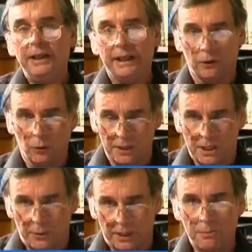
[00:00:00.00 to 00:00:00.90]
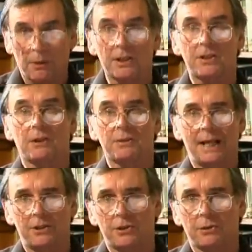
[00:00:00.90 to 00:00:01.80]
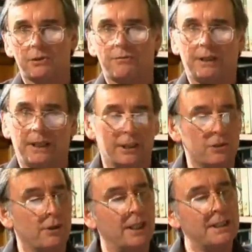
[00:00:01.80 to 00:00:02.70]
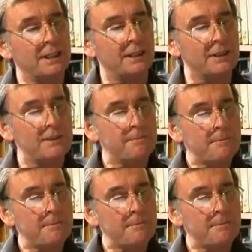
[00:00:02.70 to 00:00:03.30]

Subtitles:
in order to express those attitudes, feelings or ideas.